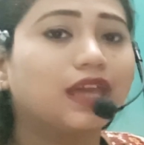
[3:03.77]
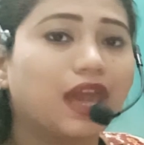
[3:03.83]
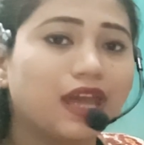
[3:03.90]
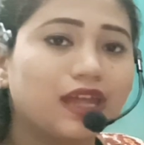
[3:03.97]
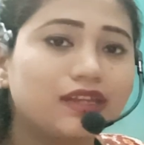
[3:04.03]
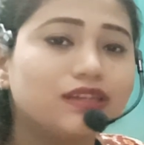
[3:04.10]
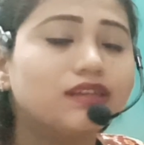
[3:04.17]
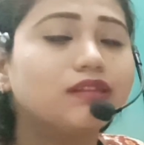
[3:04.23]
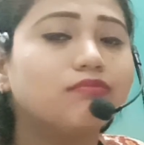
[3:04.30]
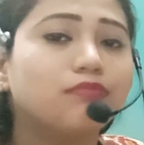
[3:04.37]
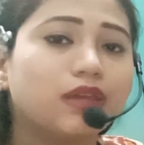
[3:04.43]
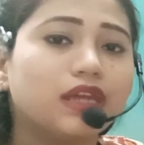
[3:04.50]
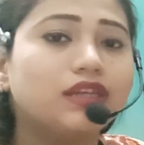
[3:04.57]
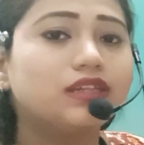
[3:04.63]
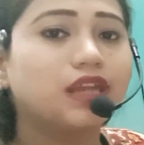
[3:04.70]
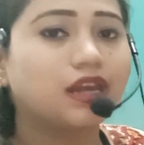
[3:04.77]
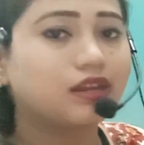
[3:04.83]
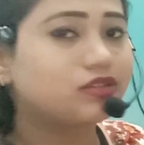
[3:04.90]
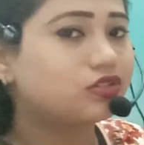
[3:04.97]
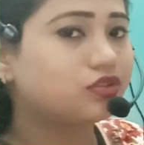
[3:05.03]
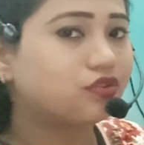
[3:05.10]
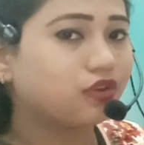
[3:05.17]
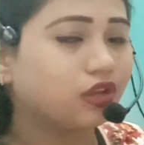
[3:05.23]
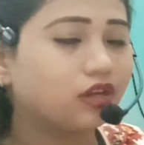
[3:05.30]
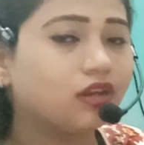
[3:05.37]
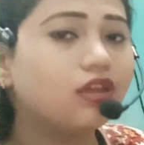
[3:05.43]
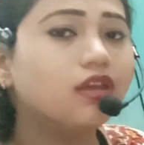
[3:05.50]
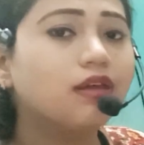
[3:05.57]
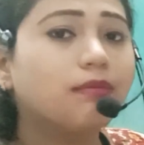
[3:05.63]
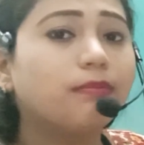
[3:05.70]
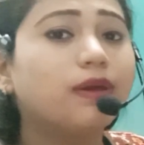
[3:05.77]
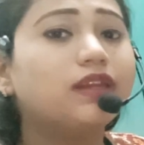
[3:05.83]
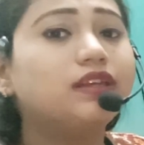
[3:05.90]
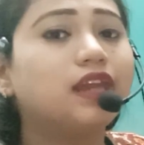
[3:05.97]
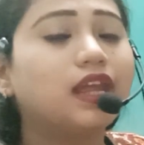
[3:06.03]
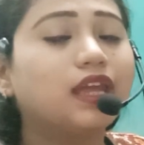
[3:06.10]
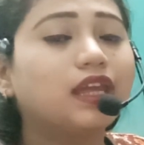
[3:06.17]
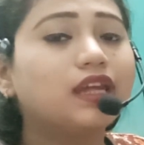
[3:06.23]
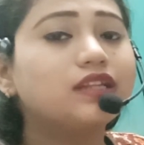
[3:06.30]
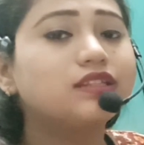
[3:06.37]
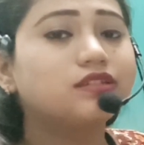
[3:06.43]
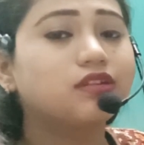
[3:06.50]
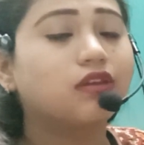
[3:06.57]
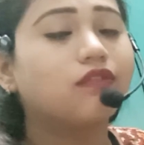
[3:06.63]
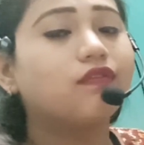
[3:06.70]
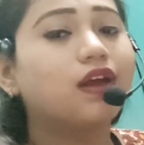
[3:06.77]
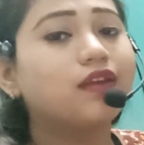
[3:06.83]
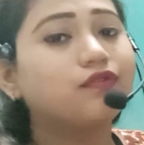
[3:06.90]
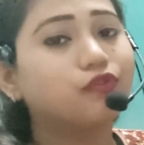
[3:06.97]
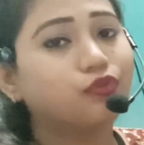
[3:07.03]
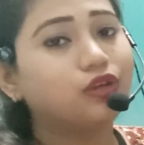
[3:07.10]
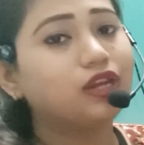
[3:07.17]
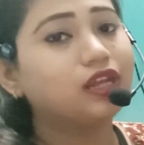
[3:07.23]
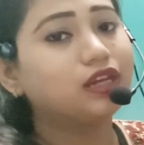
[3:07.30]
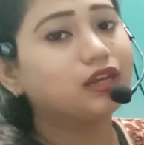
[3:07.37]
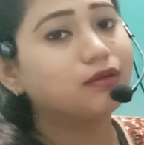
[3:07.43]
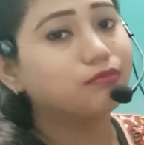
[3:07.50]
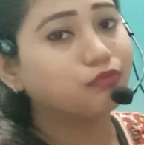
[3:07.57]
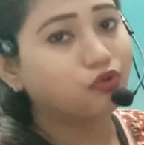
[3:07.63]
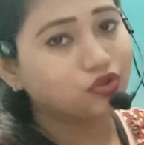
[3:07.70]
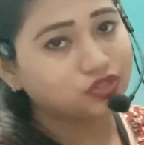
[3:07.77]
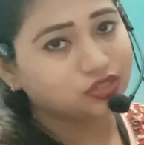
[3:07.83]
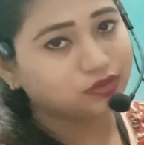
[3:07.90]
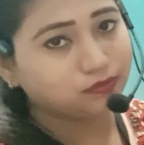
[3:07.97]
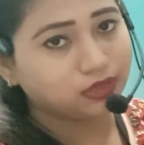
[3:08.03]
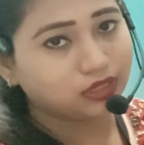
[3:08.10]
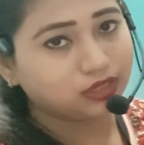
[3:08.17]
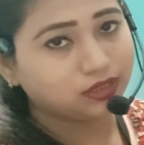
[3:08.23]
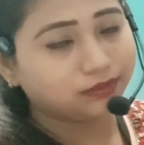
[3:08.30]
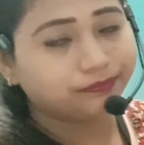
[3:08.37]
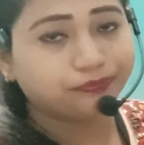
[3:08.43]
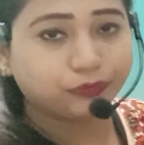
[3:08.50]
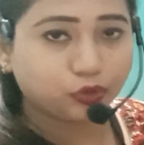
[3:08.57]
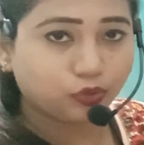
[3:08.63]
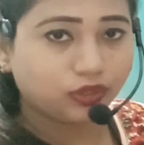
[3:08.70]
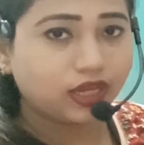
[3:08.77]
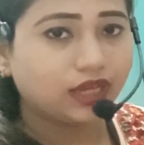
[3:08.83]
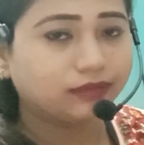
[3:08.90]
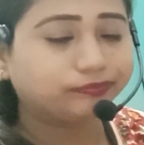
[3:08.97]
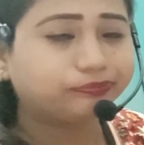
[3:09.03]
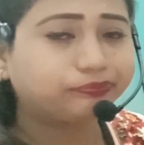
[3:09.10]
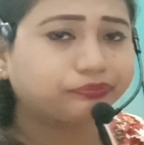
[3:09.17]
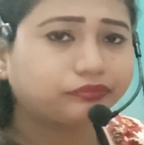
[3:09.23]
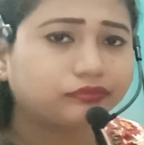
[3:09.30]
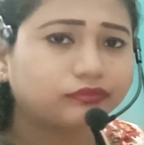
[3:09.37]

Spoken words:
can be terrestrial, but they can survive only in the moist media. Okay.